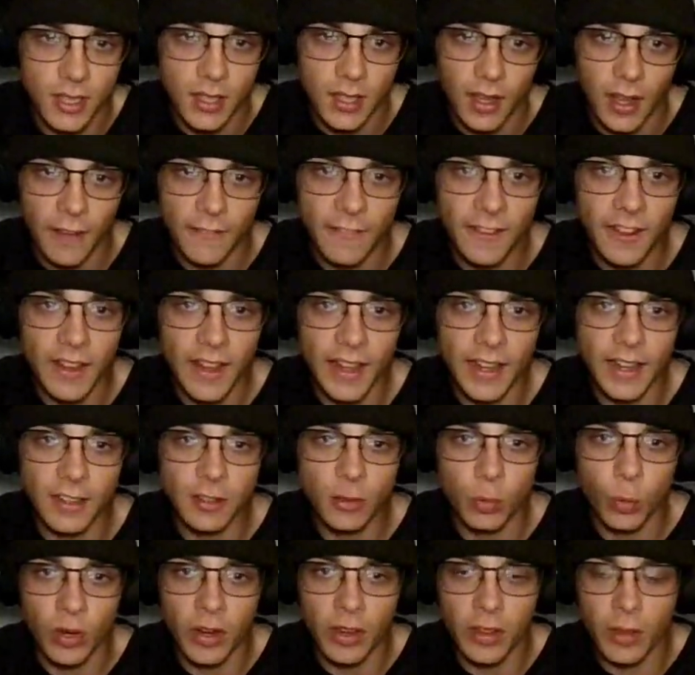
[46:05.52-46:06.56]
I feel like it's
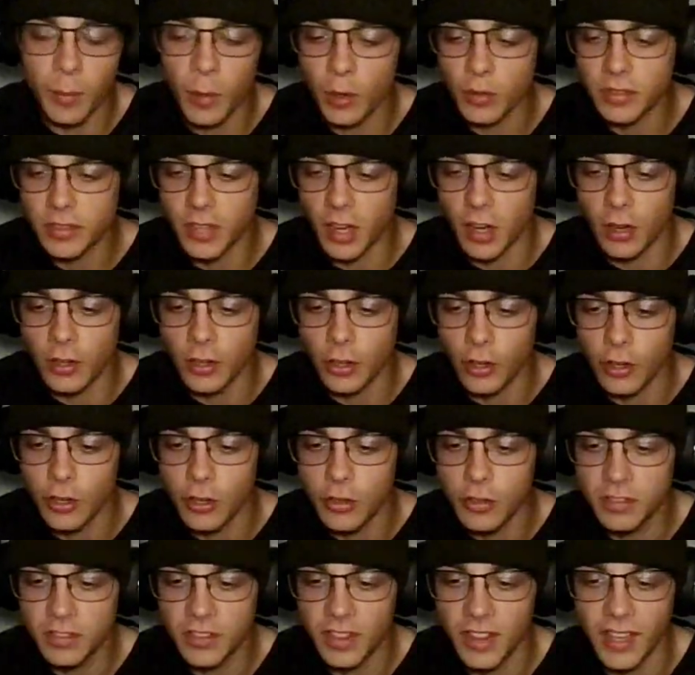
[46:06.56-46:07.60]
one of the most
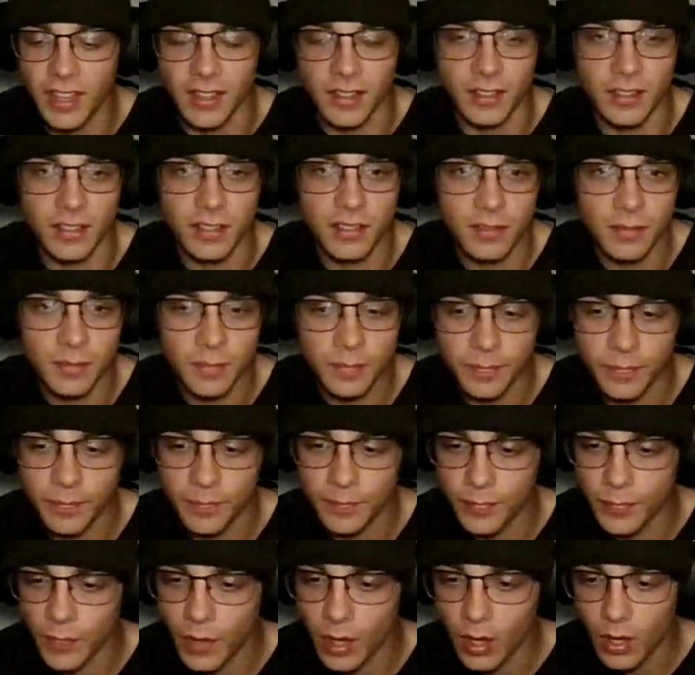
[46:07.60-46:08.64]
underused things.
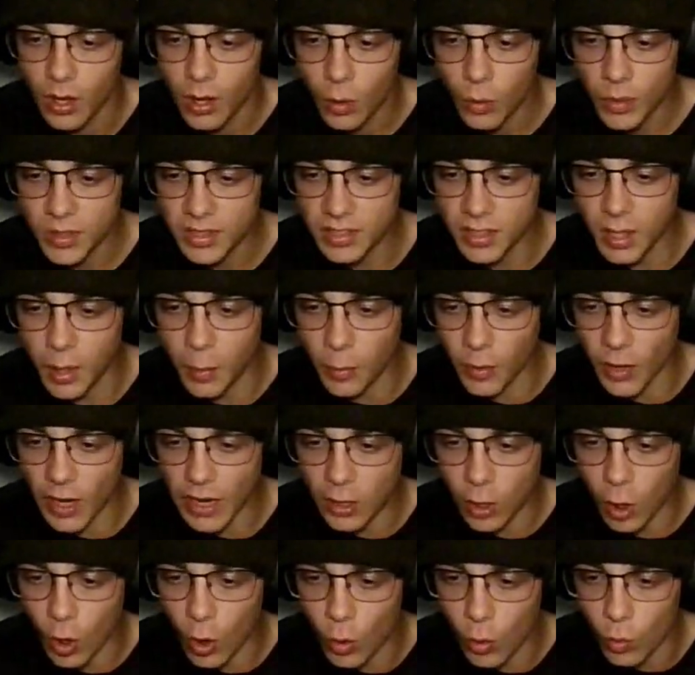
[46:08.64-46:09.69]
What's up,
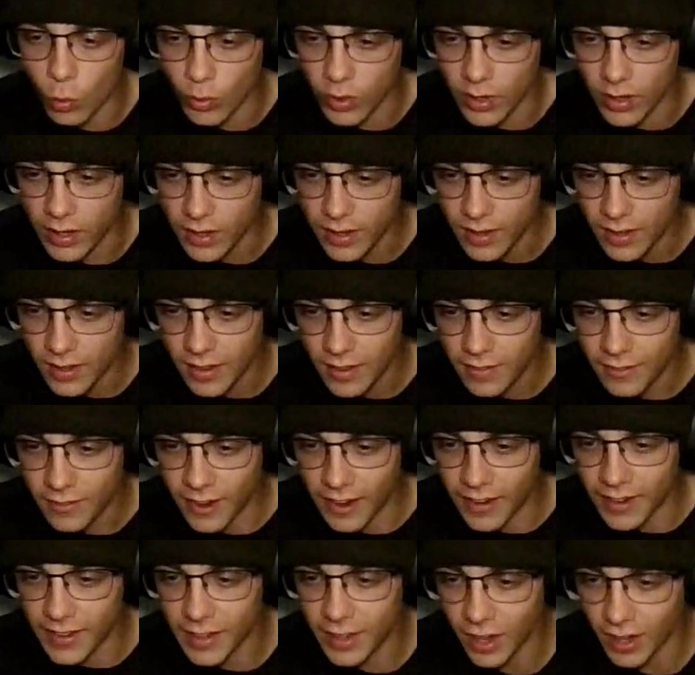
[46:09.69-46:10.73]
Raccoon?
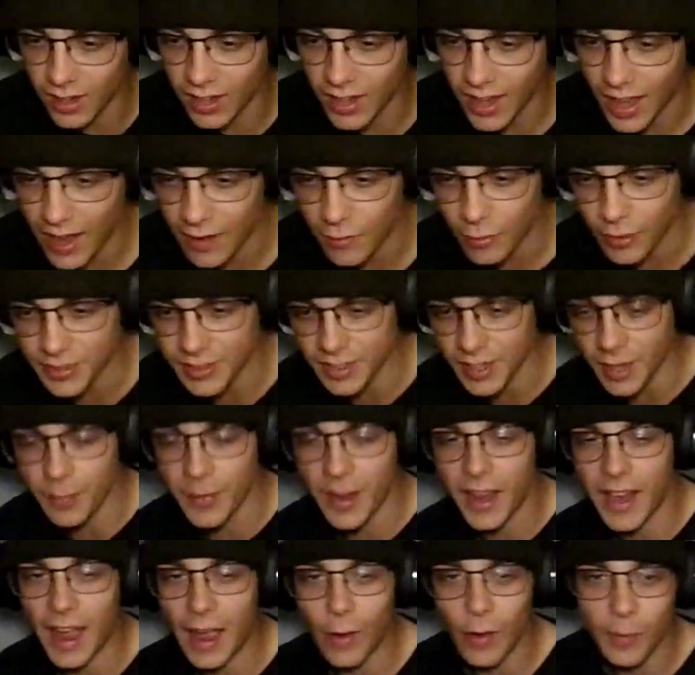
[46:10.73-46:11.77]
Finally caught alive. What's up,
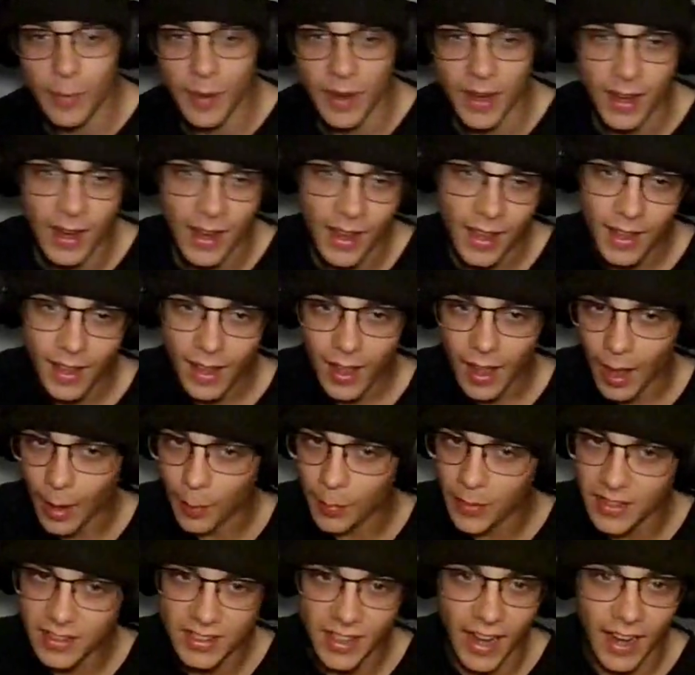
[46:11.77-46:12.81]
man? How I been? I've
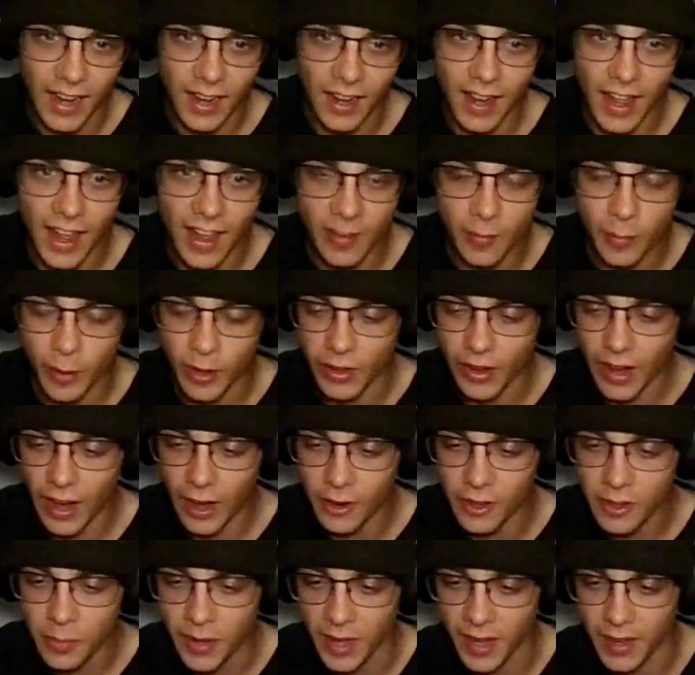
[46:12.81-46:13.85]
been staying alive, brother. How
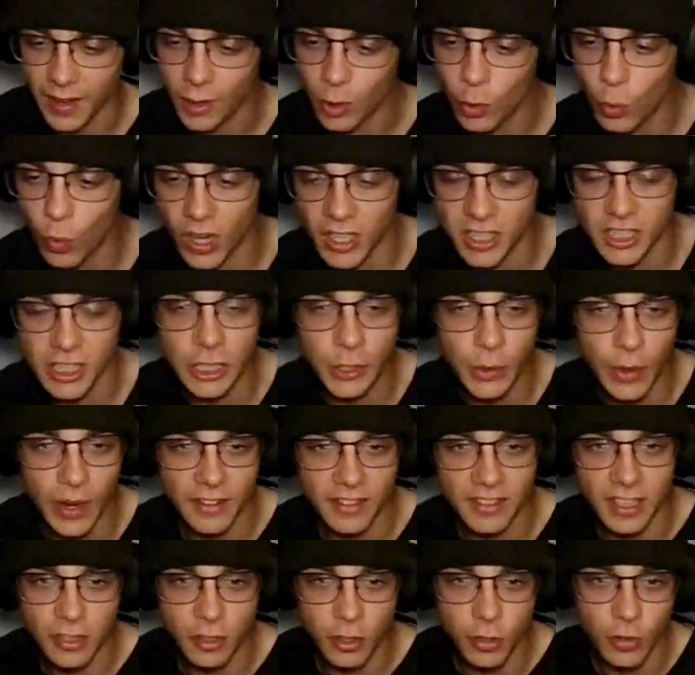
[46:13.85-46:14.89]
you been? You watching
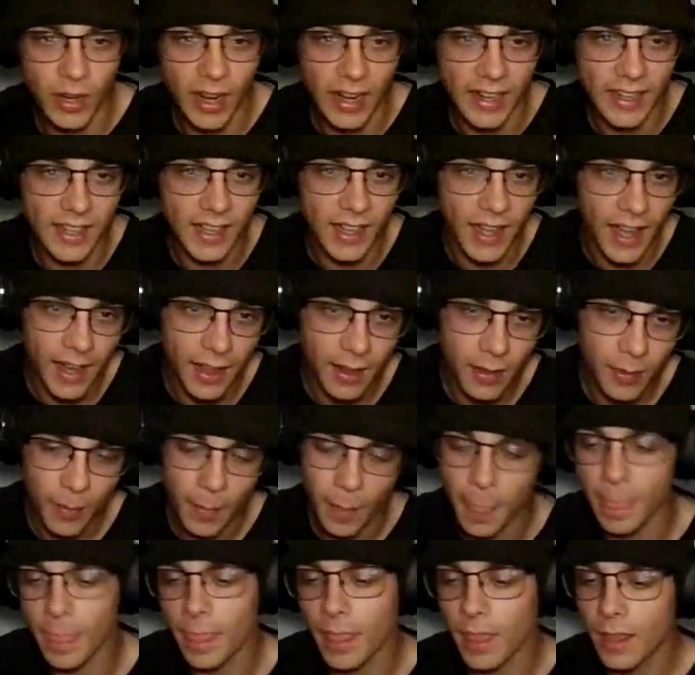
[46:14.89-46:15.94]
UFC 298?
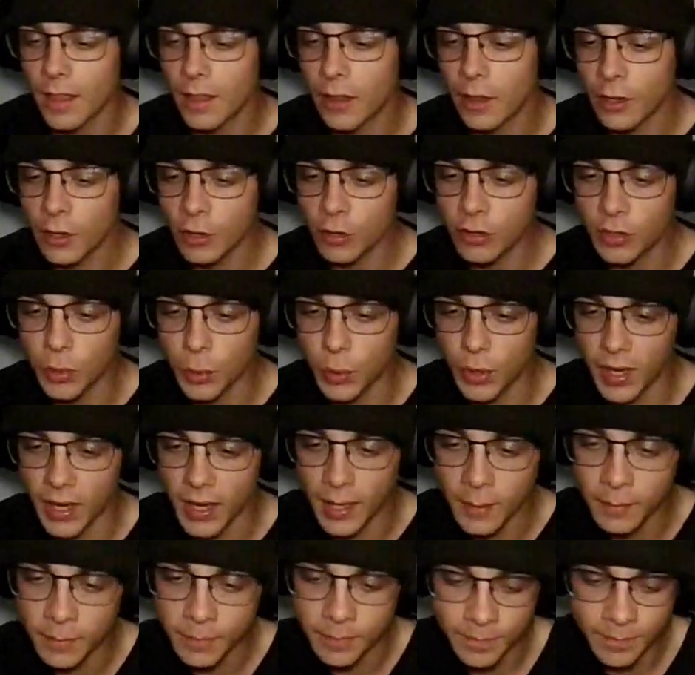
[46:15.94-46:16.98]
You tuning
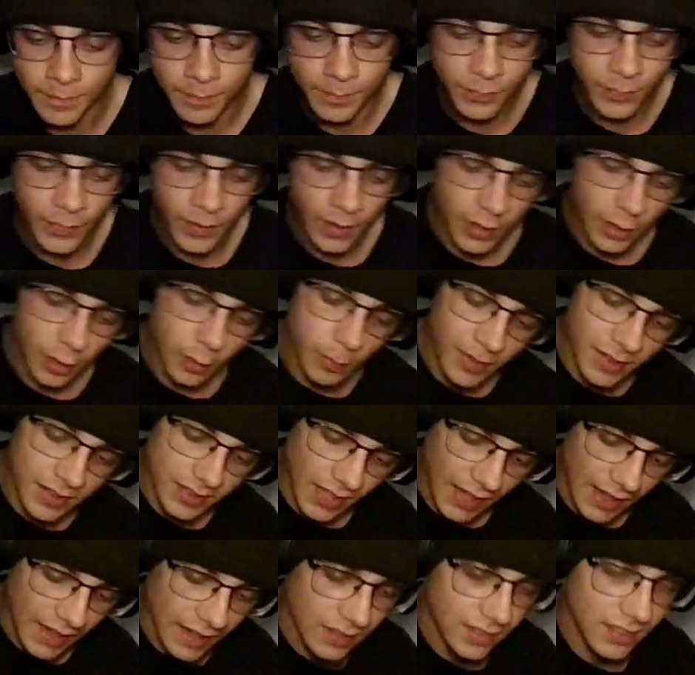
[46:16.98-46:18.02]
in? You been
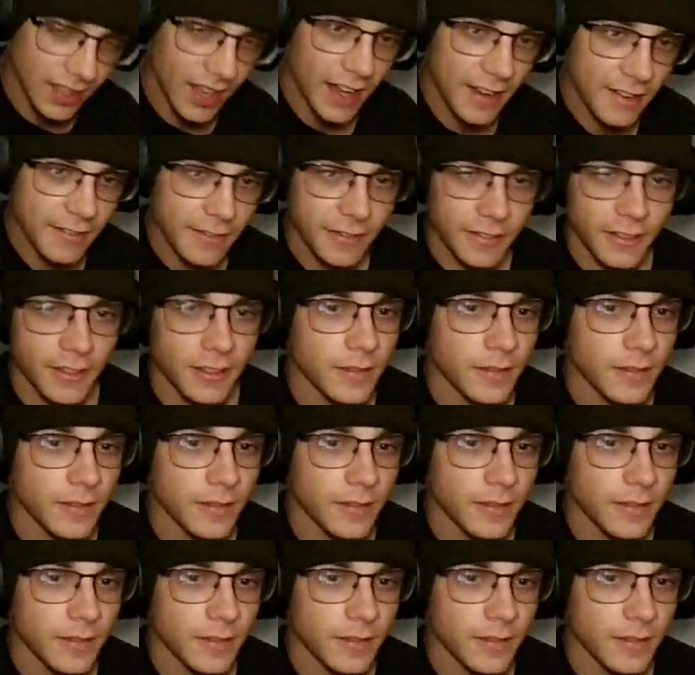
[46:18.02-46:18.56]
staying safe?